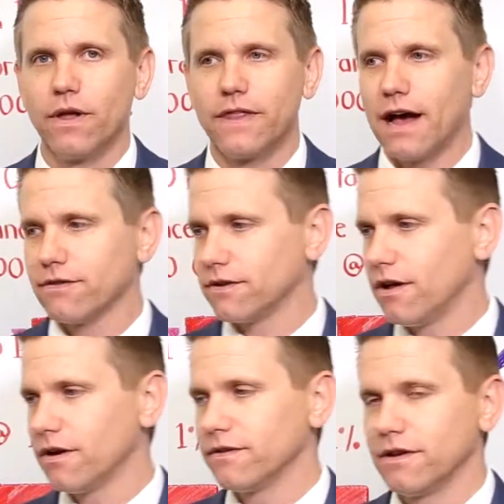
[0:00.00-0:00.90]

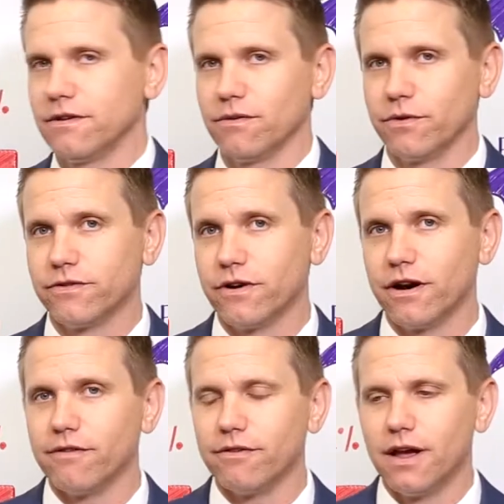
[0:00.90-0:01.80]
$81,000 into
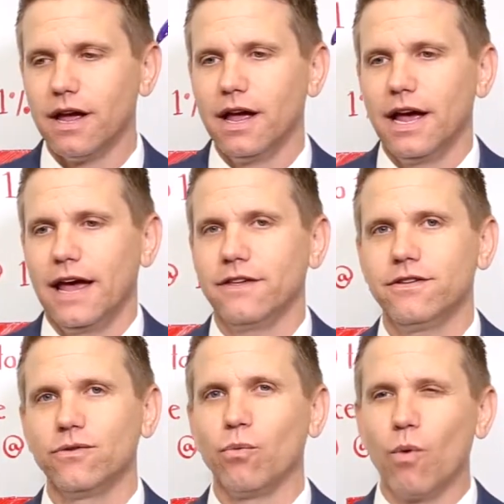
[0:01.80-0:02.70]
reserve. And
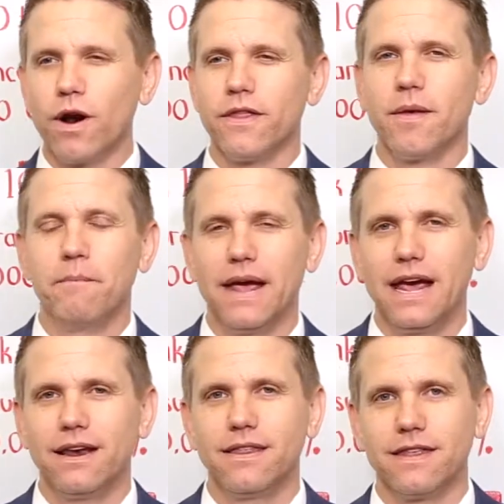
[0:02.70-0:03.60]
this is one of the
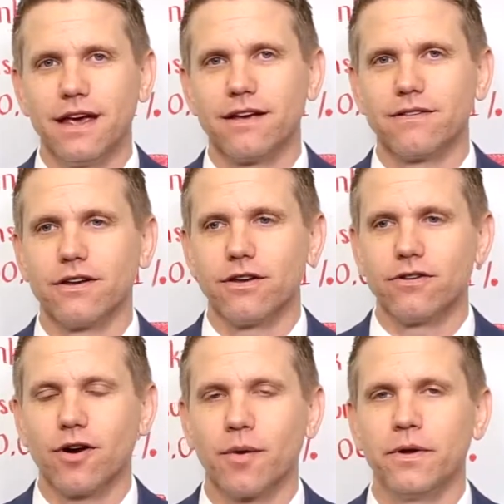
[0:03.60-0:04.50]
main things that
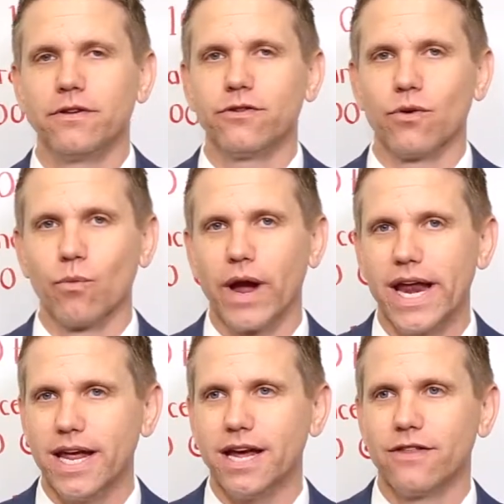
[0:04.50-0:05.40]
determines the
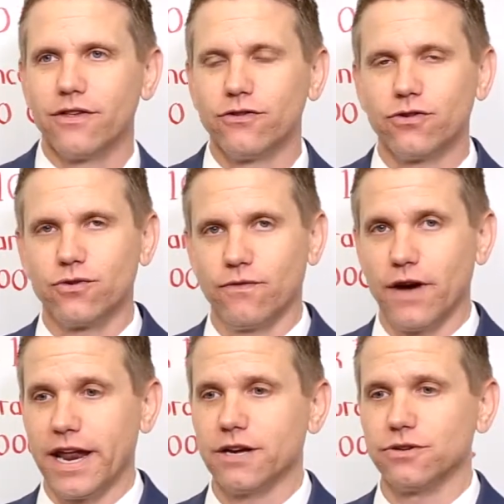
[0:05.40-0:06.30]
rating and the
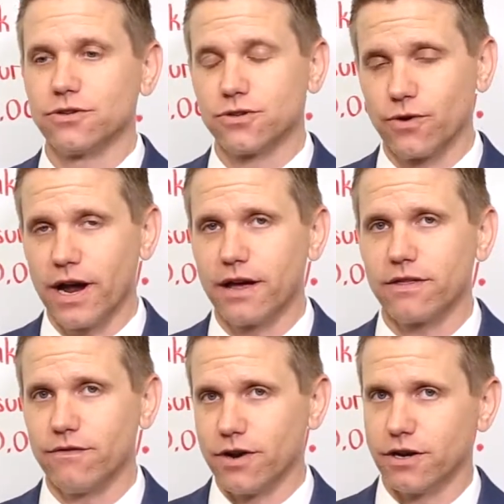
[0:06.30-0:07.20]
financial
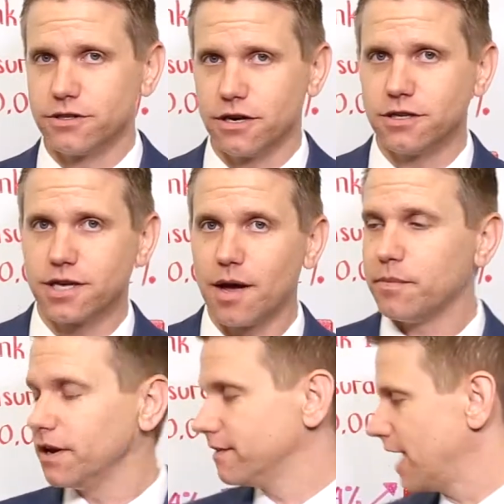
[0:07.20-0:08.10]
strength of an insurance
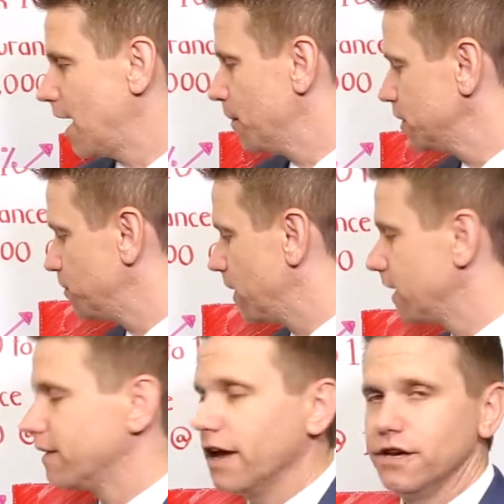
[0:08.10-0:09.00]
company is how much
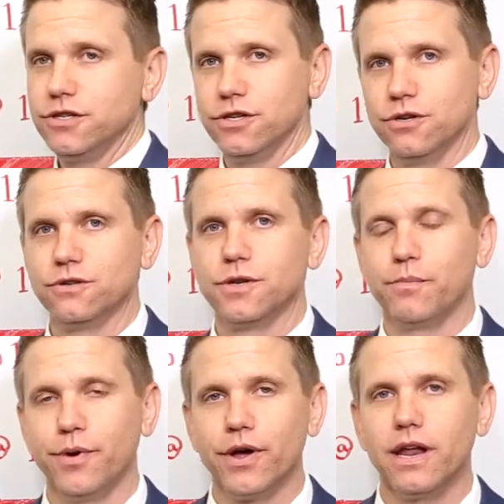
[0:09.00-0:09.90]
money they choose to
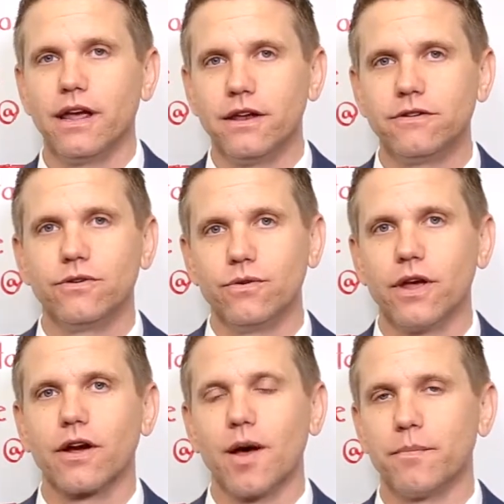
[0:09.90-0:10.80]
put into
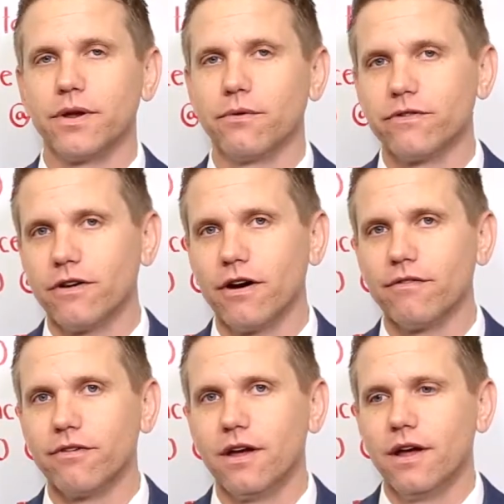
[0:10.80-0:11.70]
their company reserve.